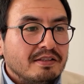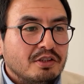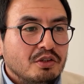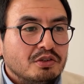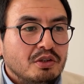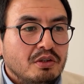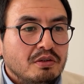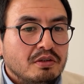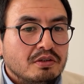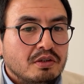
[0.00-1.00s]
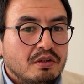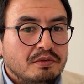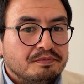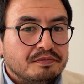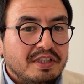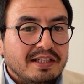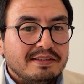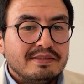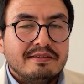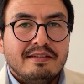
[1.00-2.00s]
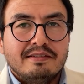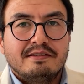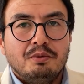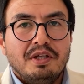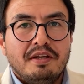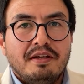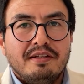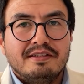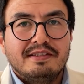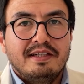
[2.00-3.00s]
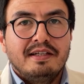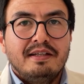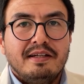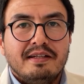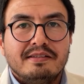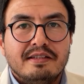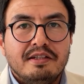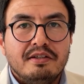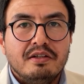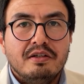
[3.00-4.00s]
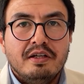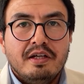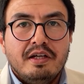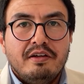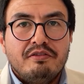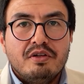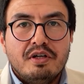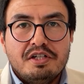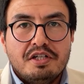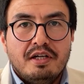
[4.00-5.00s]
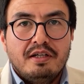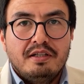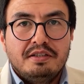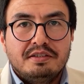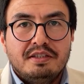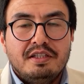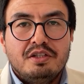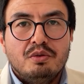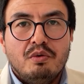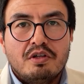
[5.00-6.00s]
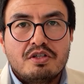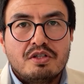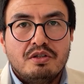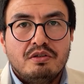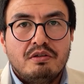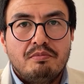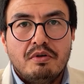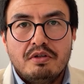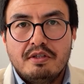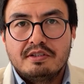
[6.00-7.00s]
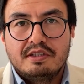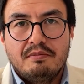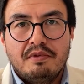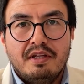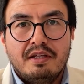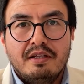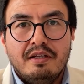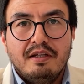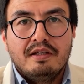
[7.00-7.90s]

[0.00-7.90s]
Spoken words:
so that's one thing. The second thing is that if you're a journalist and you want to report on something,